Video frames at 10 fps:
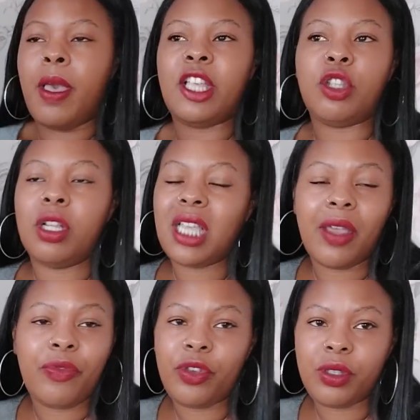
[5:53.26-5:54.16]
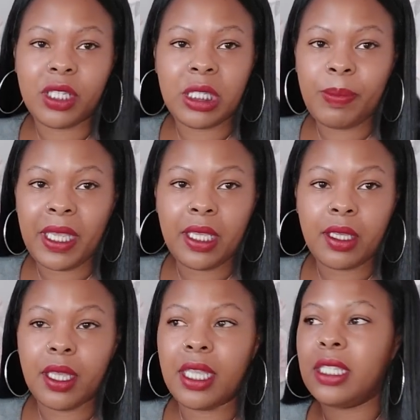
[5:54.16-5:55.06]
It's not a time for you to
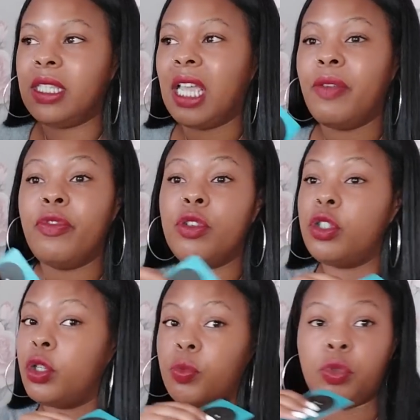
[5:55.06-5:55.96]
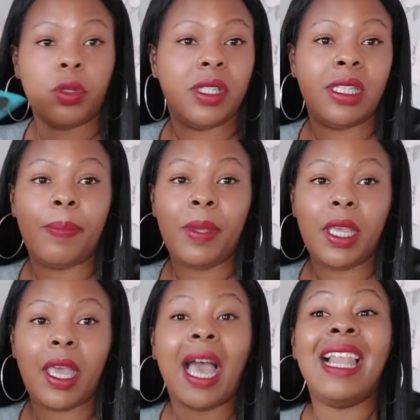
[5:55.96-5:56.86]
speak. It's a time for you to zip
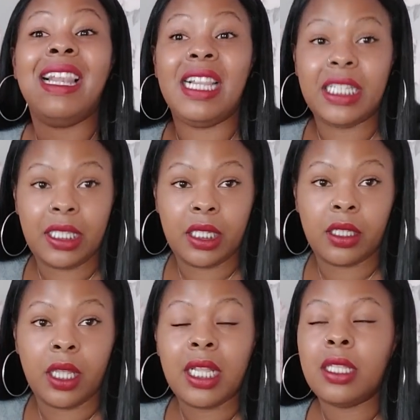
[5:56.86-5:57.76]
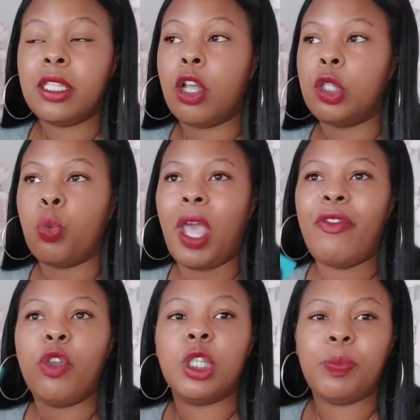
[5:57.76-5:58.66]
it and listen, because
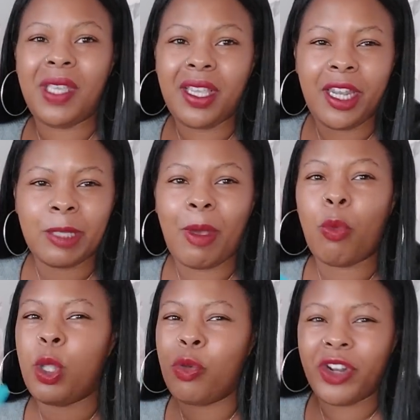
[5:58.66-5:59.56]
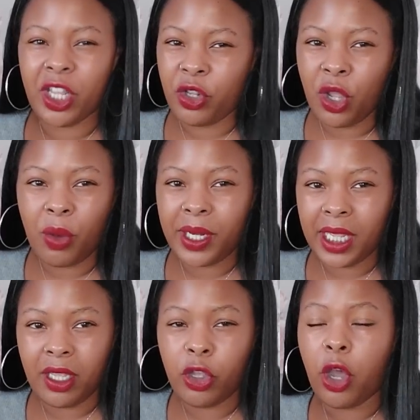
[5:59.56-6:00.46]
whatever you're speaking is about what you already know in
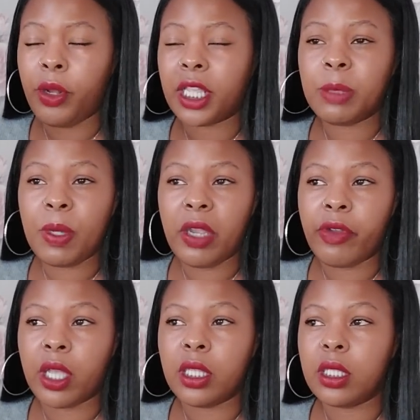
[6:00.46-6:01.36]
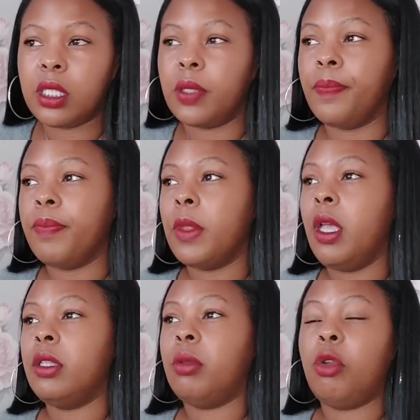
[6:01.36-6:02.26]
it, your own experience.
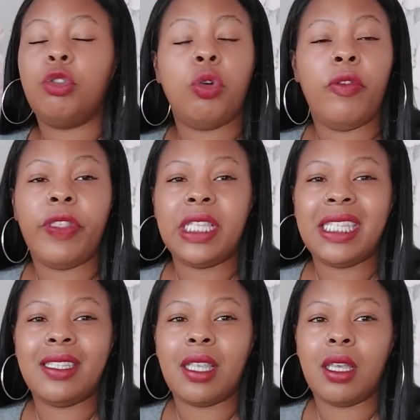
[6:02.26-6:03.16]
So I'm not sure if this is